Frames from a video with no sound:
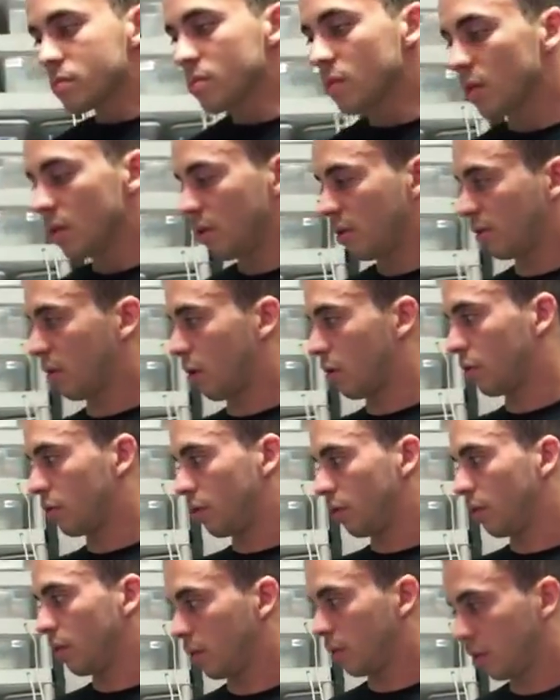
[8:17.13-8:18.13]
So
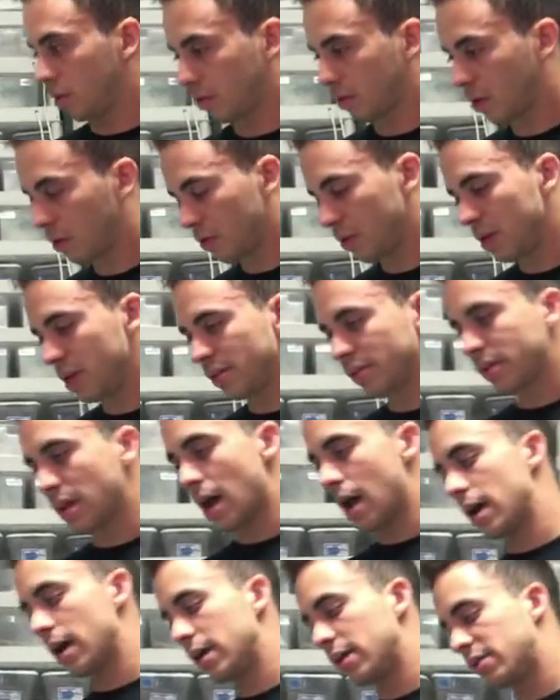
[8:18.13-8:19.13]
these
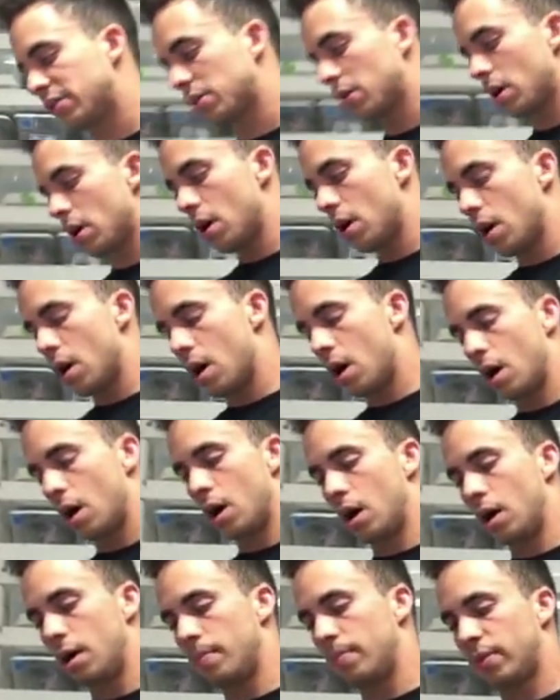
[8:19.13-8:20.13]
guys,
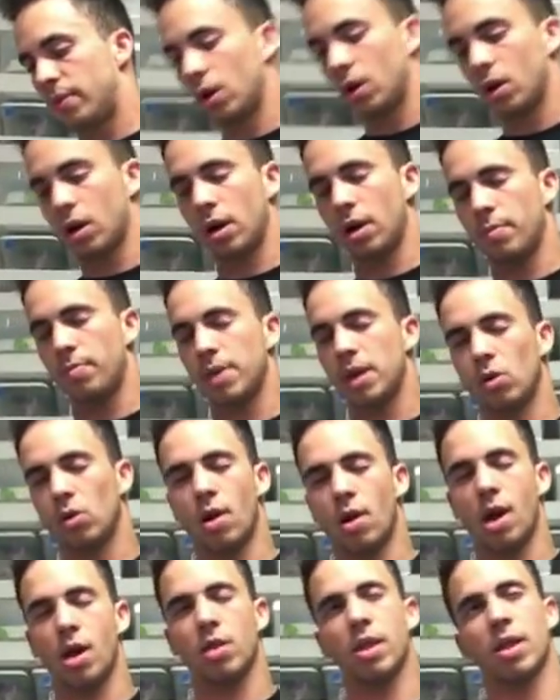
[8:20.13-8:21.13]
they're gonna be
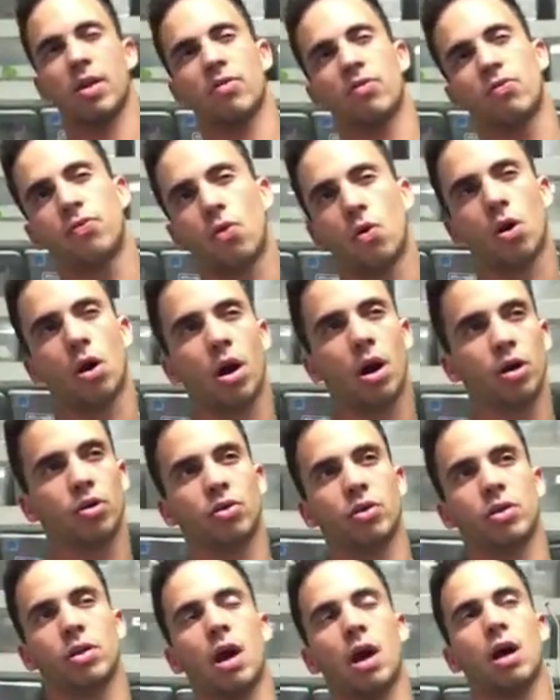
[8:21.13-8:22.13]
around like
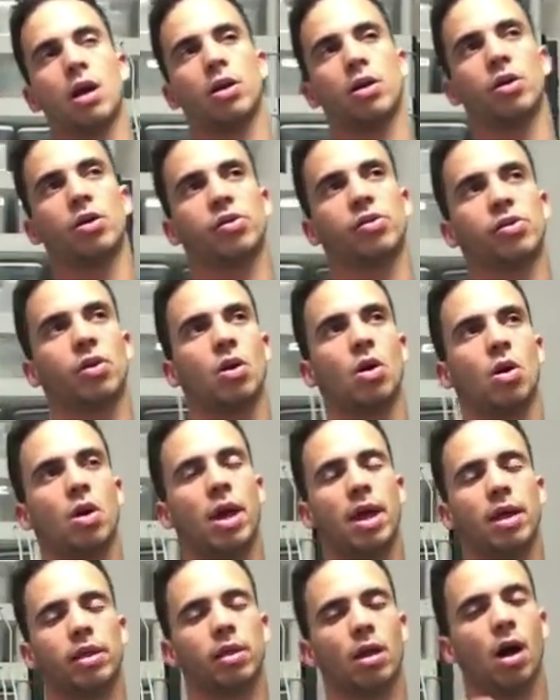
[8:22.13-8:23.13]
$400
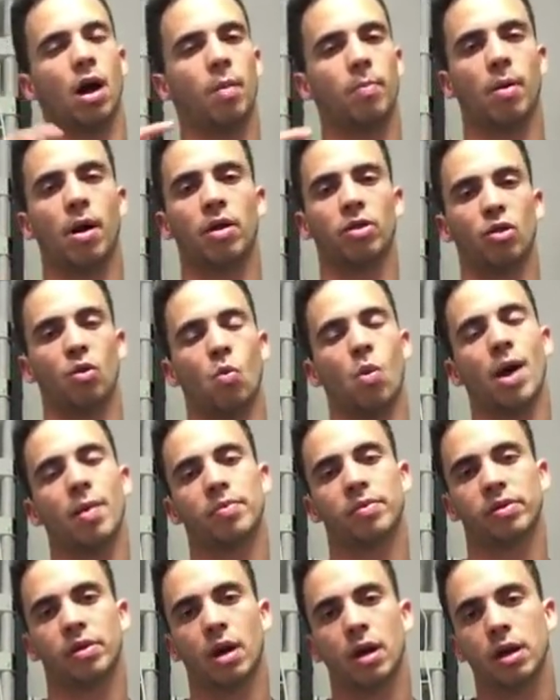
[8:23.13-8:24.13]
and up on the
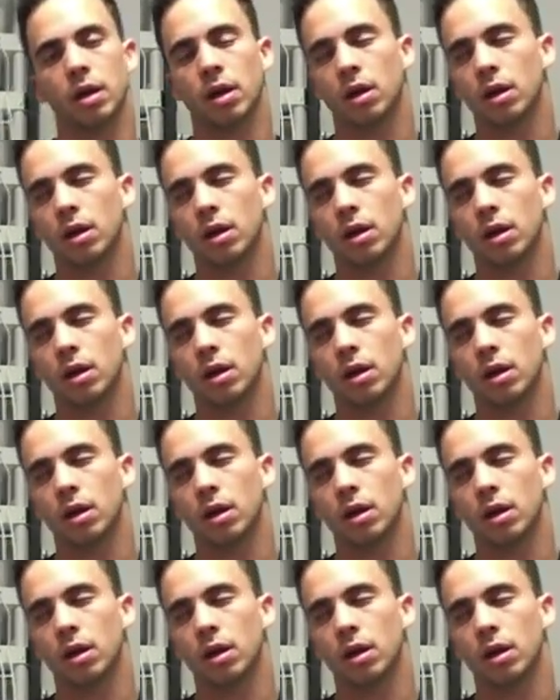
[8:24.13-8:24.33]
website.